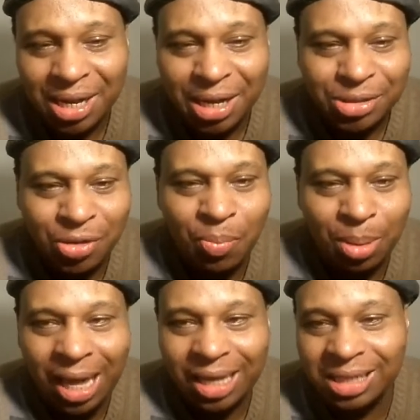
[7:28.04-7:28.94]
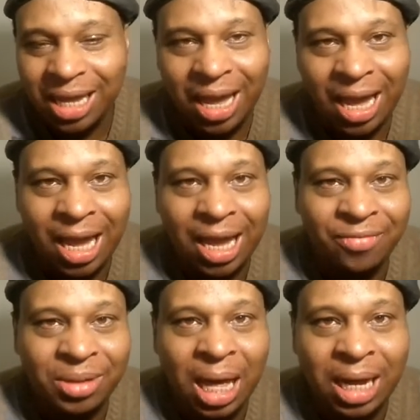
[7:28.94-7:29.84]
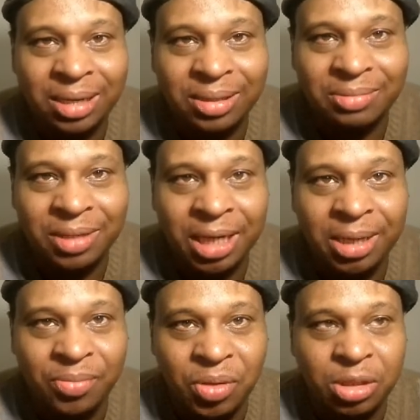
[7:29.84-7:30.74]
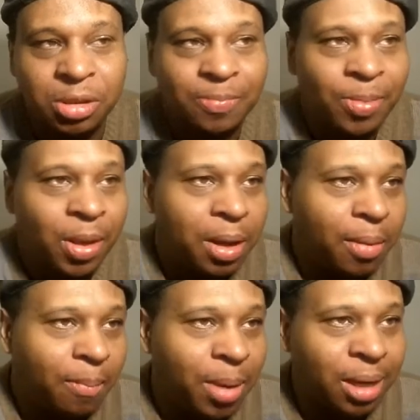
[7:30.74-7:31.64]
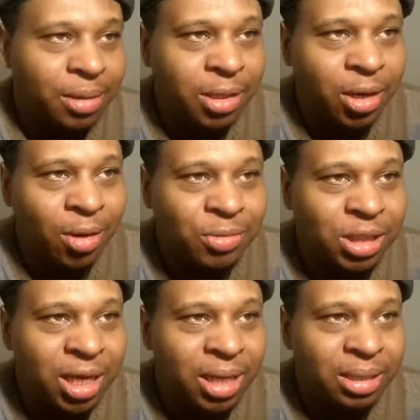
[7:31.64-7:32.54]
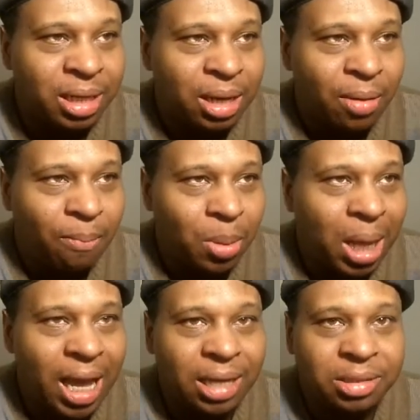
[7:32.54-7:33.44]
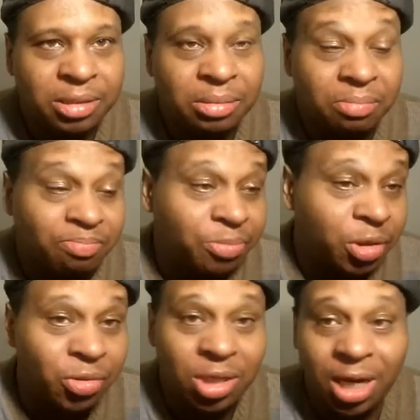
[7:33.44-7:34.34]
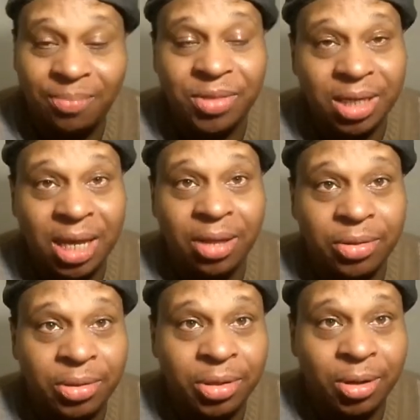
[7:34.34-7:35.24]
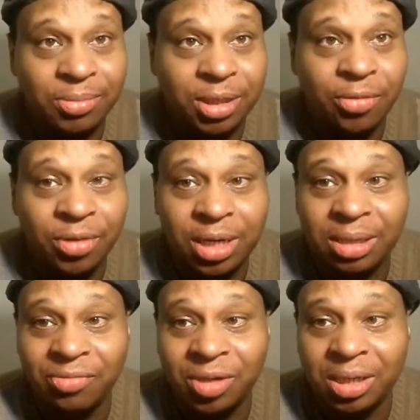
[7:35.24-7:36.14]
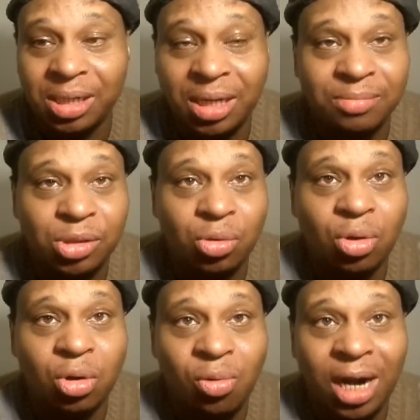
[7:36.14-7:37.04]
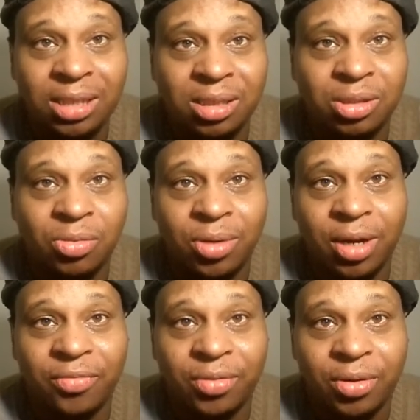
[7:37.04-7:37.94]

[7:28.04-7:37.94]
So blacks have a lot of enemies, but you know what I'm saying, blacks do come together, you know what I'm saying, when it comes to a crisis or whatever.